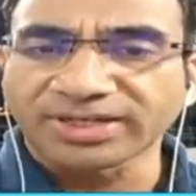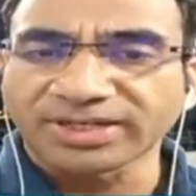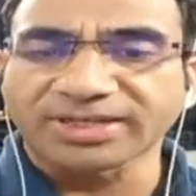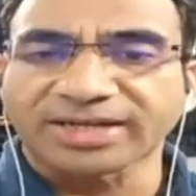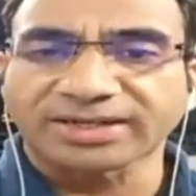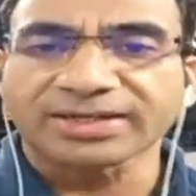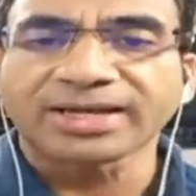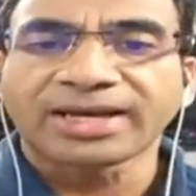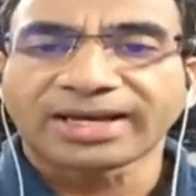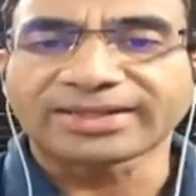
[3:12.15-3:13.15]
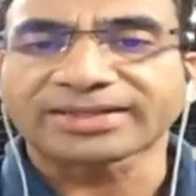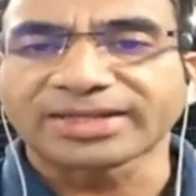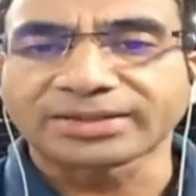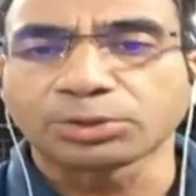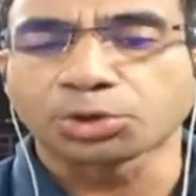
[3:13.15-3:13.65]
indicated, and that
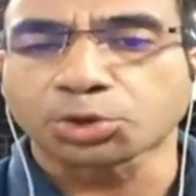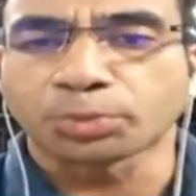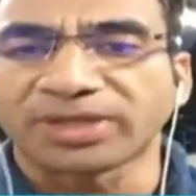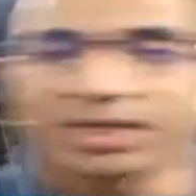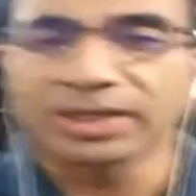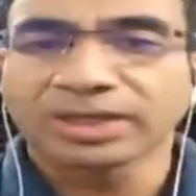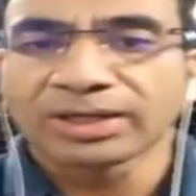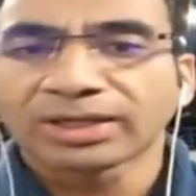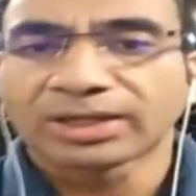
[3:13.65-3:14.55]
continues to be,